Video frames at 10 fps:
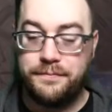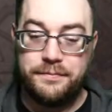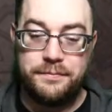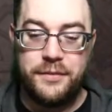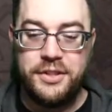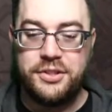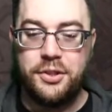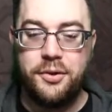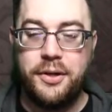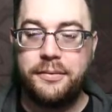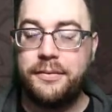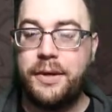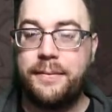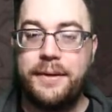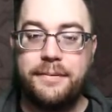Let's do it. I
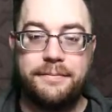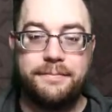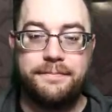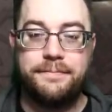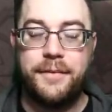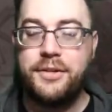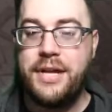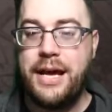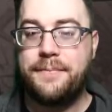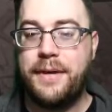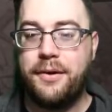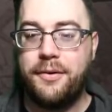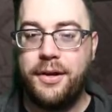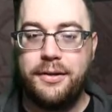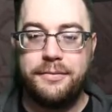mean, they're tapped out,
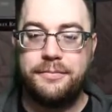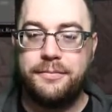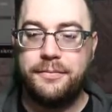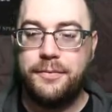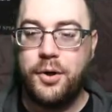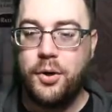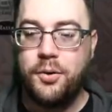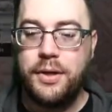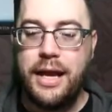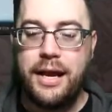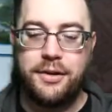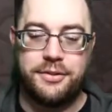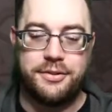right? Who cares?